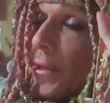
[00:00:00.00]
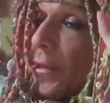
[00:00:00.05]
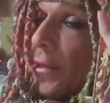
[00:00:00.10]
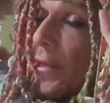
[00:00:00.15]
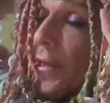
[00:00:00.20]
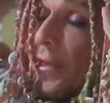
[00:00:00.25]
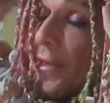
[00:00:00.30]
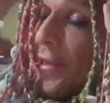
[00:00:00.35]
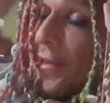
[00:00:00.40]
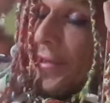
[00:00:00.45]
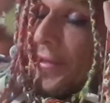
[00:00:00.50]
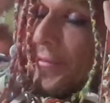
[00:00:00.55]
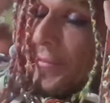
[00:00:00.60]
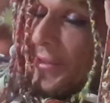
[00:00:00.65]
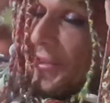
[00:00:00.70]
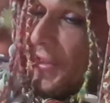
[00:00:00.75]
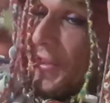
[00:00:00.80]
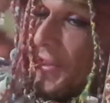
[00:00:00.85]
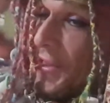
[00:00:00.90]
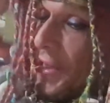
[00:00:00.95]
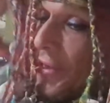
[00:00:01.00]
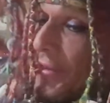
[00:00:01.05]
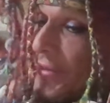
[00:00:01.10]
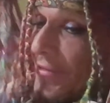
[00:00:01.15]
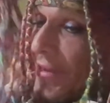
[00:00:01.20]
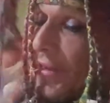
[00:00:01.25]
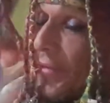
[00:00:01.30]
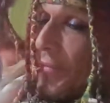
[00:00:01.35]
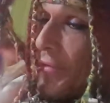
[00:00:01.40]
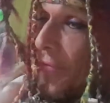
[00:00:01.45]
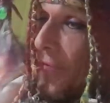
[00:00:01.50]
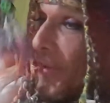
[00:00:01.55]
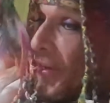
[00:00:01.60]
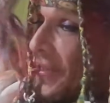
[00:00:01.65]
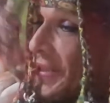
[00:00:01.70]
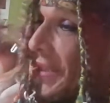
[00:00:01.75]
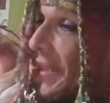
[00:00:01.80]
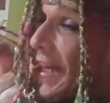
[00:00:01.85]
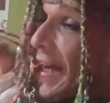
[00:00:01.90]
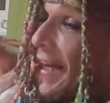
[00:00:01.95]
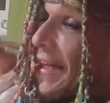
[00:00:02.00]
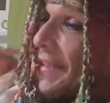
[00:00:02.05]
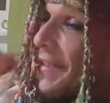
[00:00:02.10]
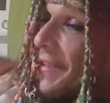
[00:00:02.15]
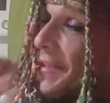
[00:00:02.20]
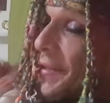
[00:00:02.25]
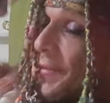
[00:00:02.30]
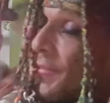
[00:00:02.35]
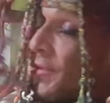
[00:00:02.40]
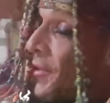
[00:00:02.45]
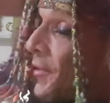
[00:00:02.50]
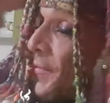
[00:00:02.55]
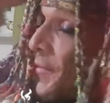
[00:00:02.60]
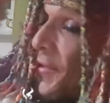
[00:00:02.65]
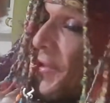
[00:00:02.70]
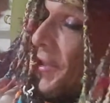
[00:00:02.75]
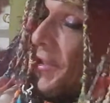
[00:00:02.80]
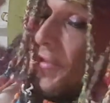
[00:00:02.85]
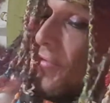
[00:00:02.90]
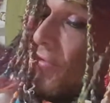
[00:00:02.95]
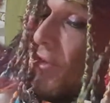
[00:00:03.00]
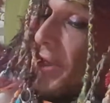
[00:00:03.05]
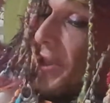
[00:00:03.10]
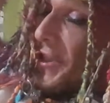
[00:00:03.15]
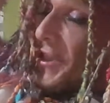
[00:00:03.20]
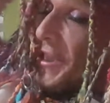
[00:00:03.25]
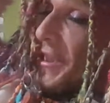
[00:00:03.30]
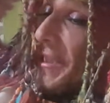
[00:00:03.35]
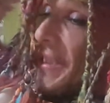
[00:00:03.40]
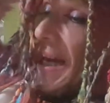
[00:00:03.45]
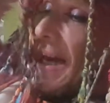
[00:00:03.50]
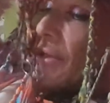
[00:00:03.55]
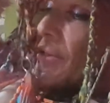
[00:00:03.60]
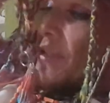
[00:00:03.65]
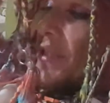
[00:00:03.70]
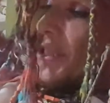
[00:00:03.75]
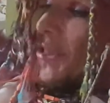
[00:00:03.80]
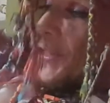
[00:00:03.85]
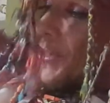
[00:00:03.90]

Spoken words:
It's just going around in my fucking head. And sometimes I need to write shit down and it